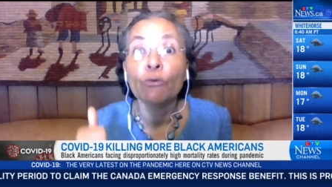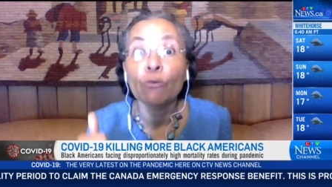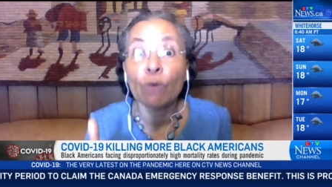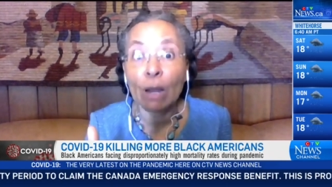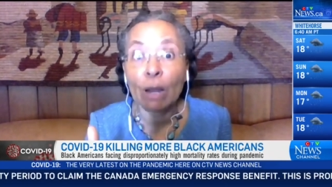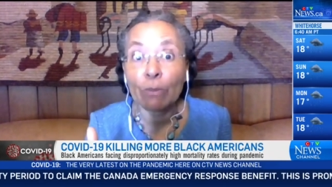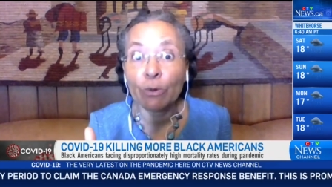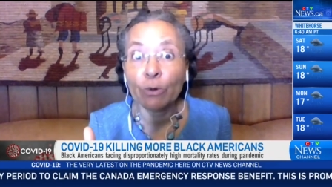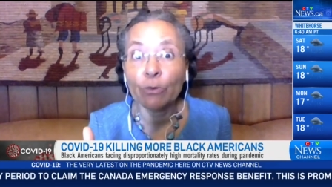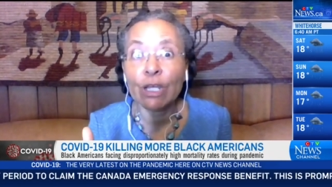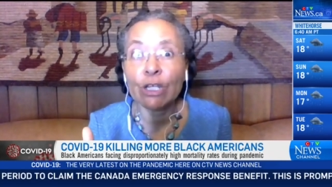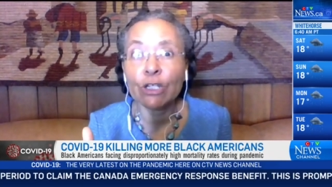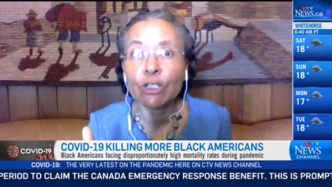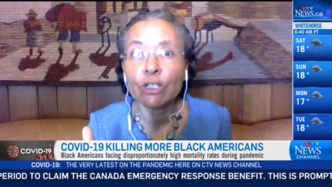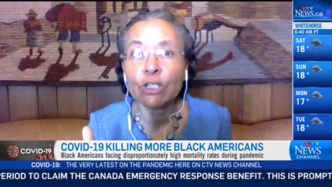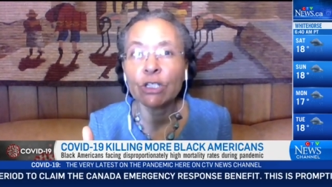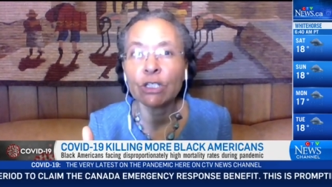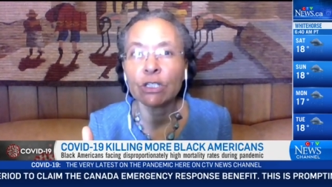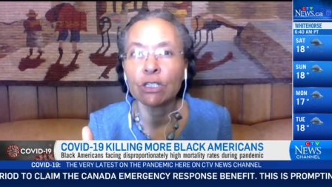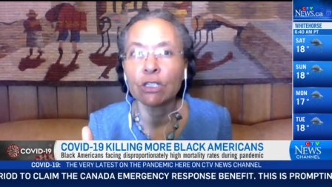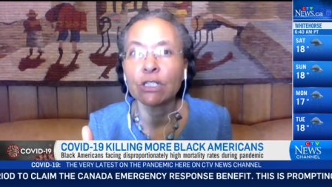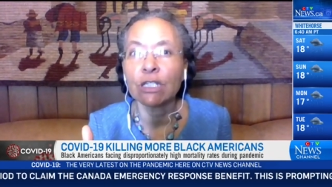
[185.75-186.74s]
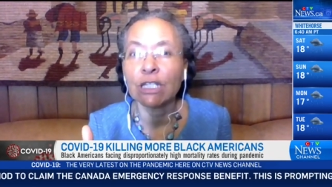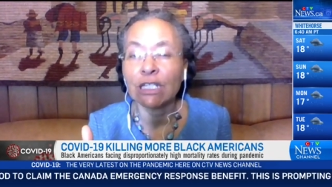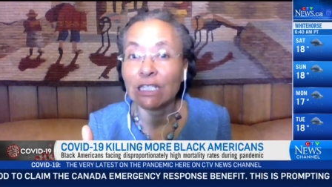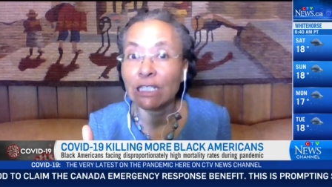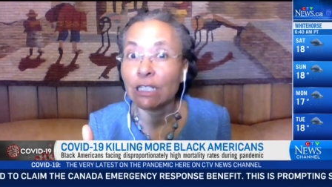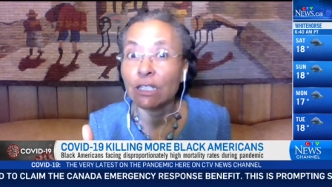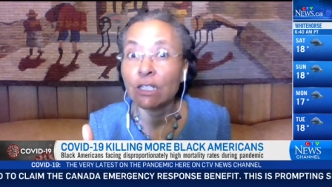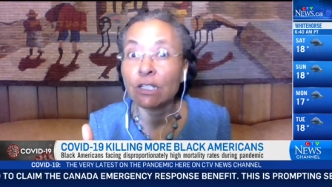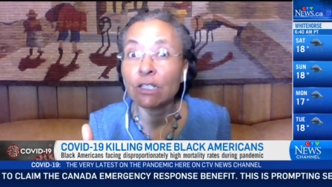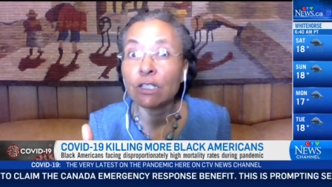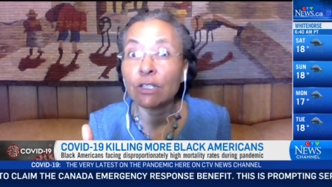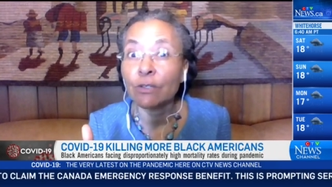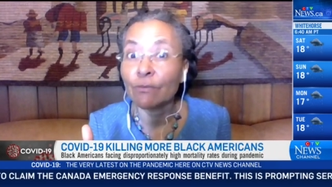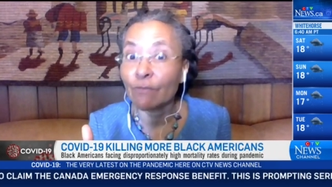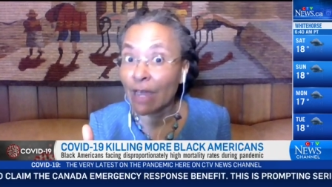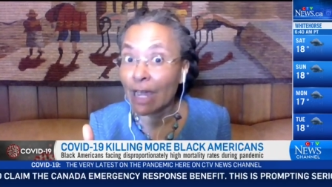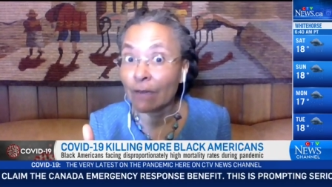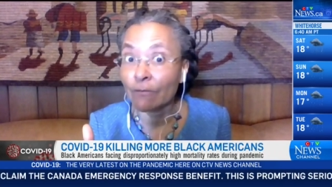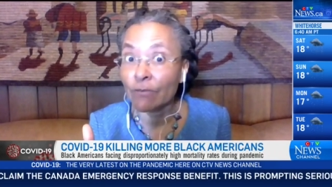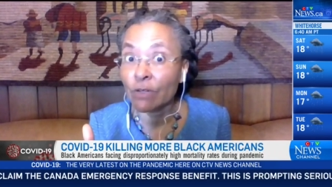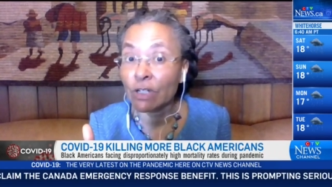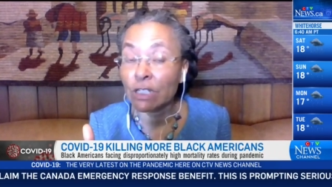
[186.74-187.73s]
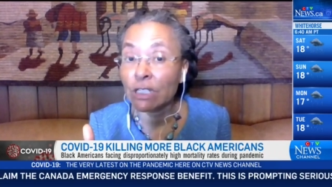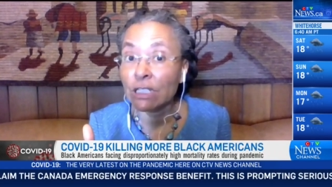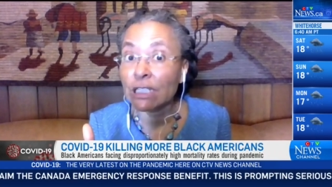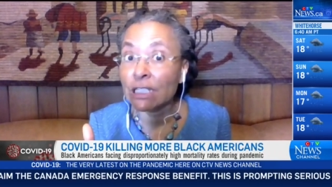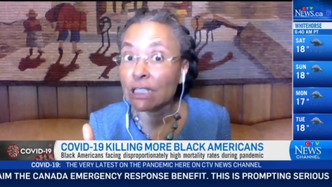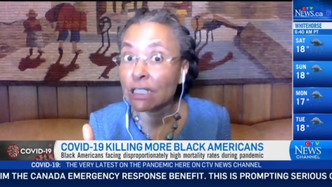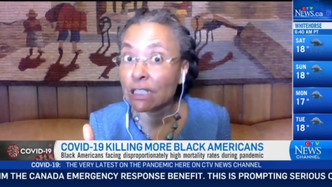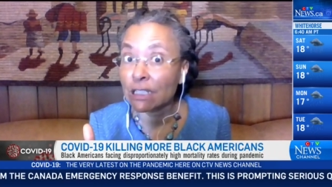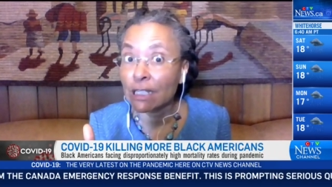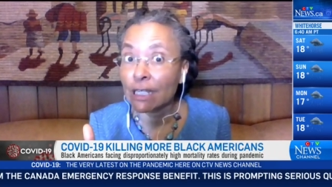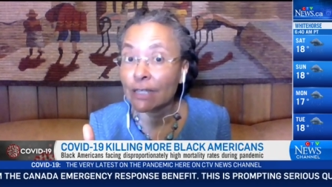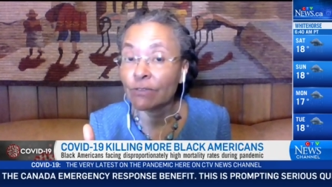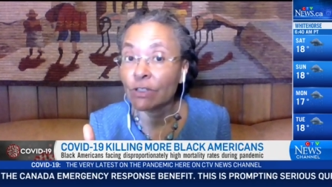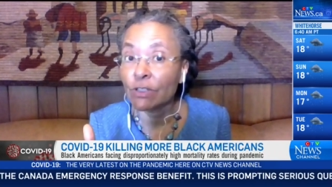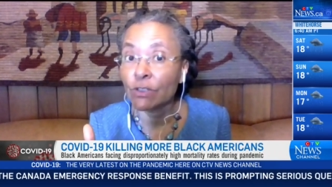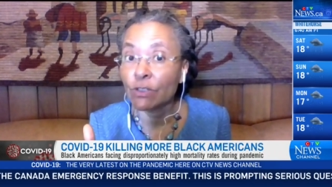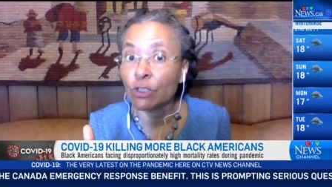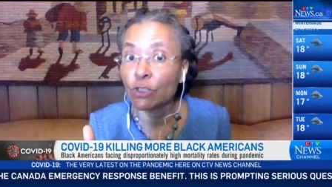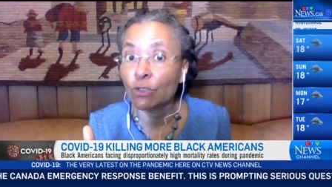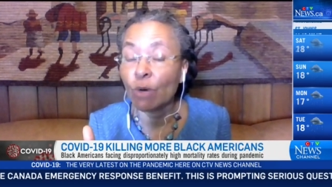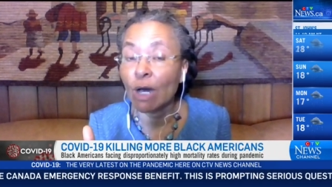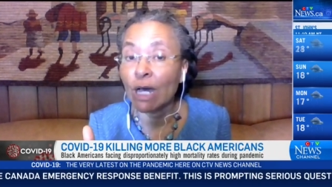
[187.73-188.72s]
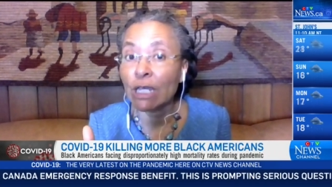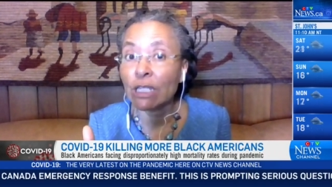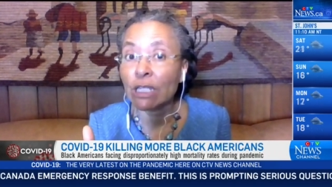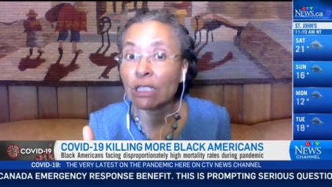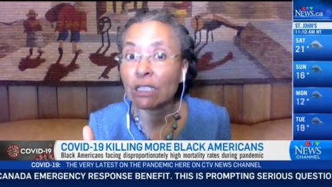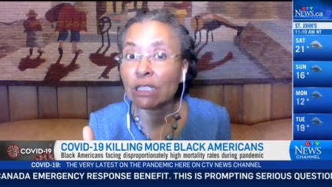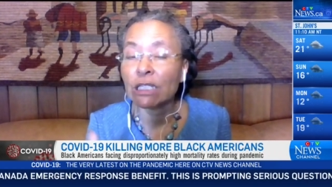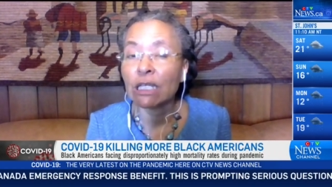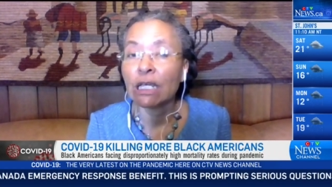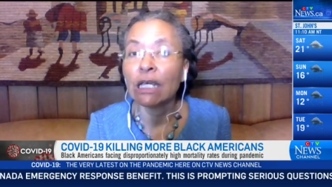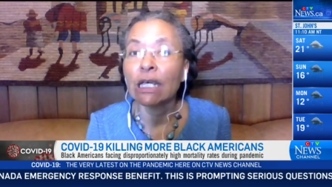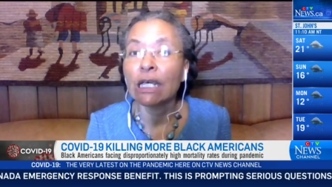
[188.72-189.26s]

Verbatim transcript: reparations to descendants of Africans enslaved in the U.S.